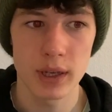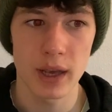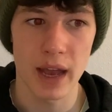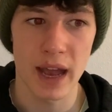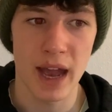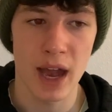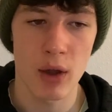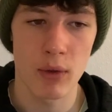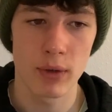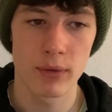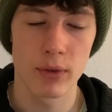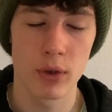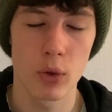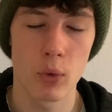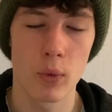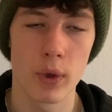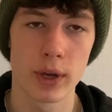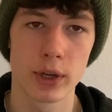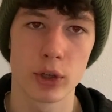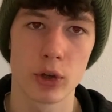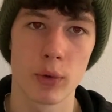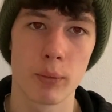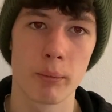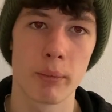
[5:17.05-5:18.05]
However,
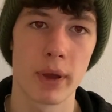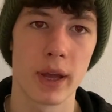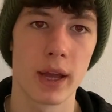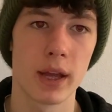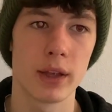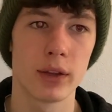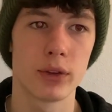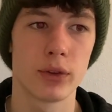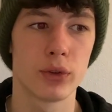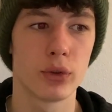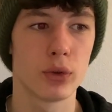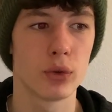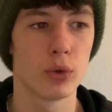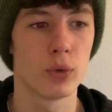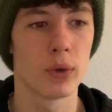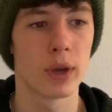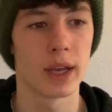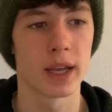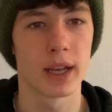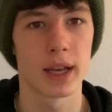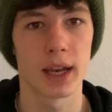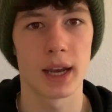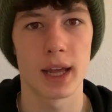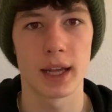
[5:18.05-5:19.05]
when compared to
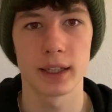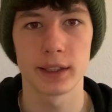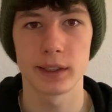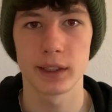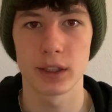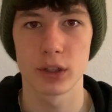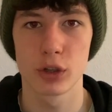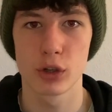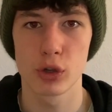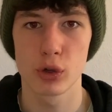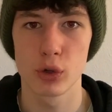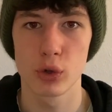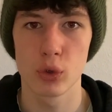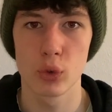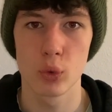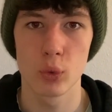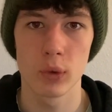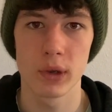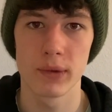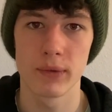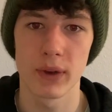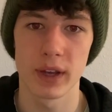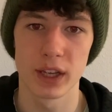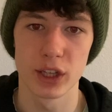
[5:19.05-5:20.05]
a classic shoe
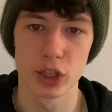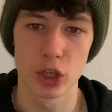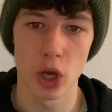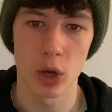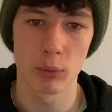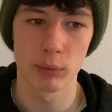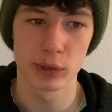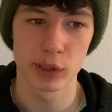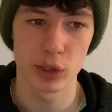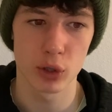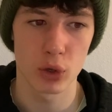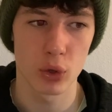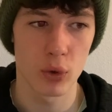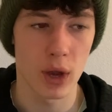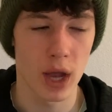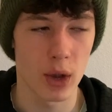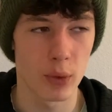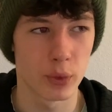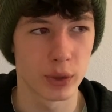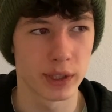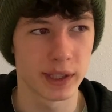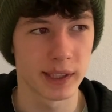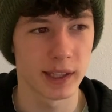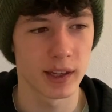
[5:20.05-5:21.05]
with a gum sole, I
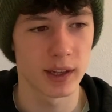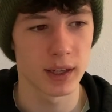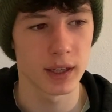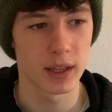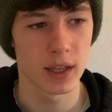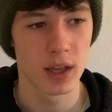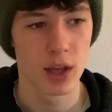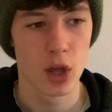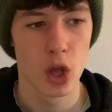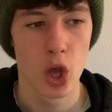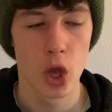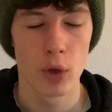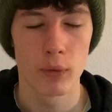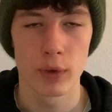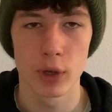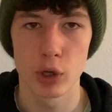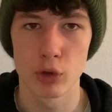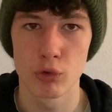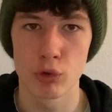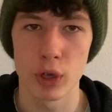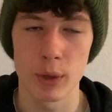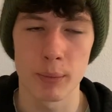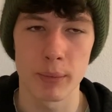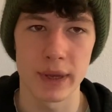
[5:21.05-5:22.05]
would say the
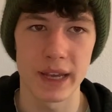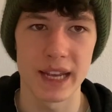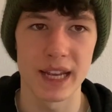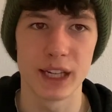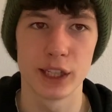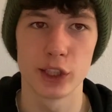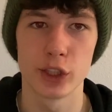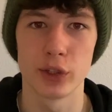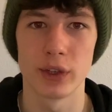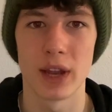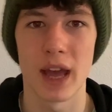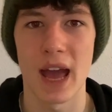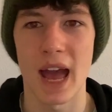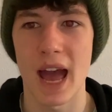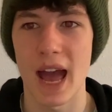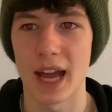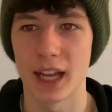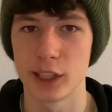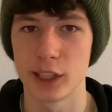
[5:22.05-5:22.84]
grip isn't as